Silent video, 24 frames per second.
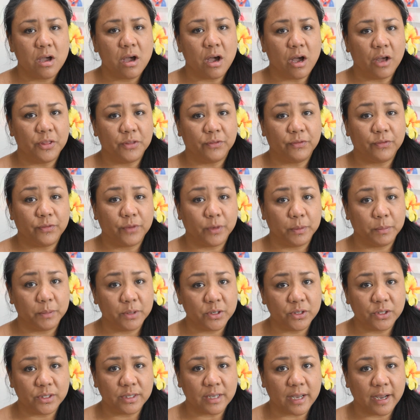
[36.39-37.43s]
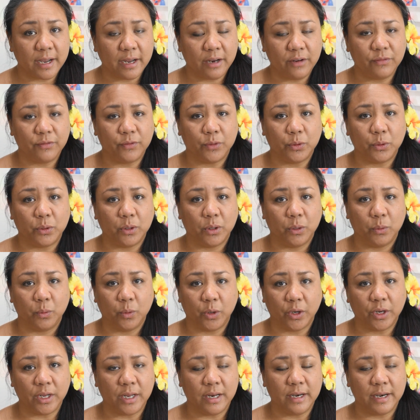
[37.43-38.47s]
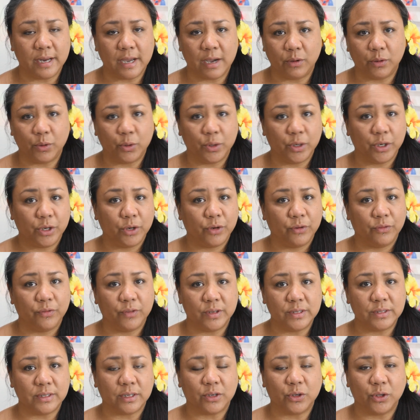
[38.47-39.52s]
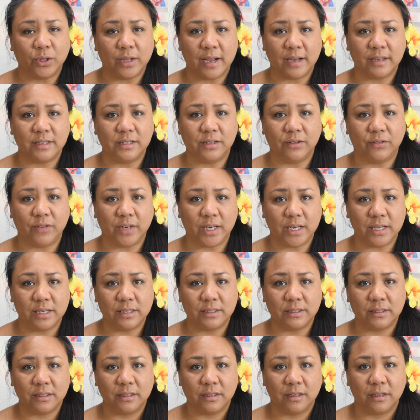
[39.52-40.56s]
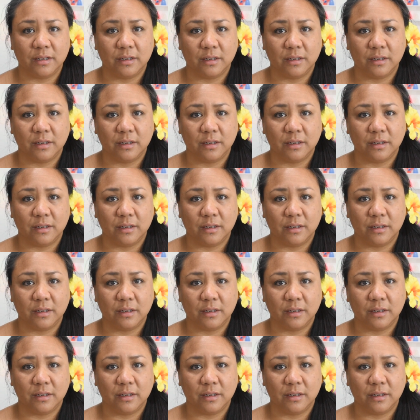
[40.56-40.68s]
on the firmer side for working out or your physical activities.